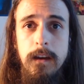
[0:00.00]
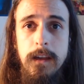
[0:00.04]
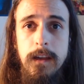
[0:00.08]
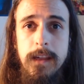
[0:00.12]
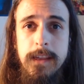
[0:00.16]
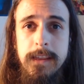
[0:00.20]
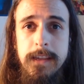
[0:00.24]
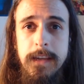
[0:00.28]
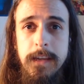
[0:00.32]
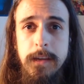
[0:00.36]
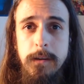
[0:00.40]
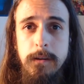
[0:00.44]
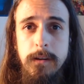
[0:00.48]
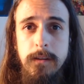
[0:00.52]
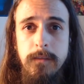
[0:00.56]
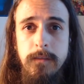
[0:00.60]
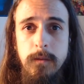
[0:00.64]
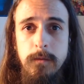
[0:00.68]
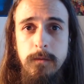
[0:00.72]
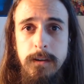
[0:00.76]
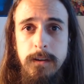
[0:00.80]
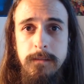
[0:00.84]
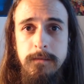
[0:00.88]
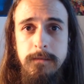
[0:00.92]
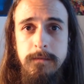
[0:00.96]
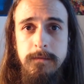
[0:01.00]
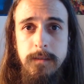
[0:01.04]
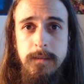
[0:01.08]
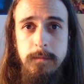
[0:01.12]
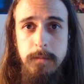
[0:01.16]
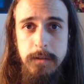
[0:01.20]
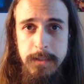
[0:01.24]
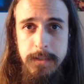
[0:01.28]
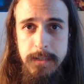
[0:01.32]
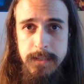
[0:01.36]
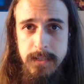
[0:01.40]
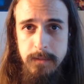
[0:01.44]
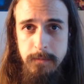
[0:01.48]
Thank you everyone for
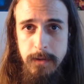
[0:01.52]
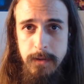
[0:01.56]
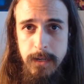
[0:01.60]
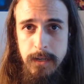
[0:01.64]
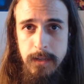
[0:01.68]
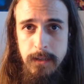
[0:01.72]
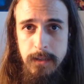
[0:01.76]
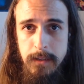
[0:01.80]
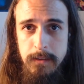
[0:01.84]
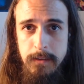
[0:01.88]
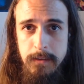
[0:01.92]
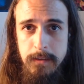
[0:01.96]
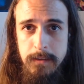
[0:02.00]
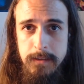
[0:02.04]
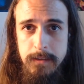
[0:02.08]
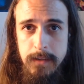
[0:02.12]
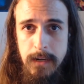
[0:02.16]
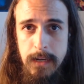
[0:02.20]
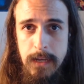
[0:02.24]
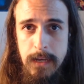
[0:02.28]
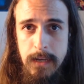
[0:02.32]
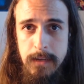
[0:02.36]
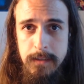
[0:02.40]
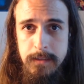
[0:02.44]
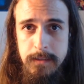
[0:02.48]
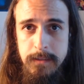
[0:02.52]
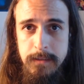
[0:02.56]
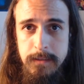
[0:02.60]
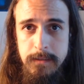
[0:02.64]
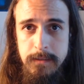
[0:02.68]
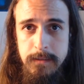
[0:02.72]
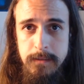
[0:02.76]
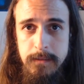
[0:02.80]
participating in this class